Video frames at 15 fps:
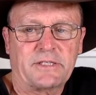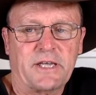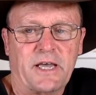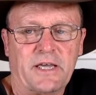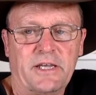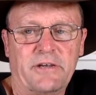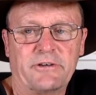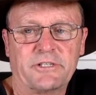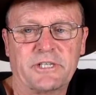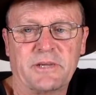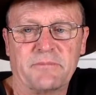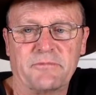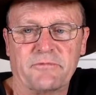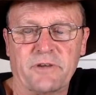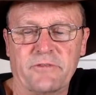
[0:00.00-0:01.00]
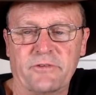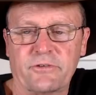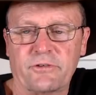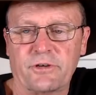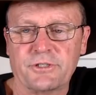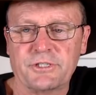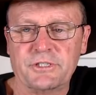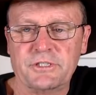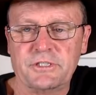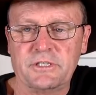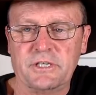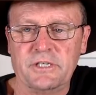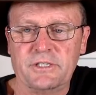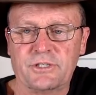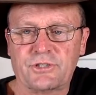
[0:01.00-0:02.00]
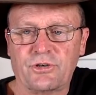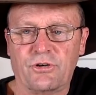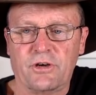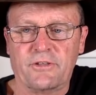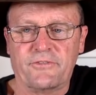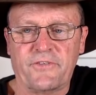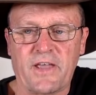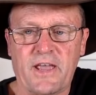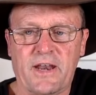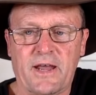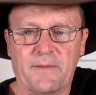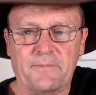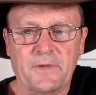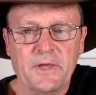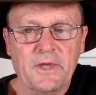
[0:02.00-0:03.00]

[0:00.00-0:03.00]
Uh, here a tip: river crossings need to tie the fan up.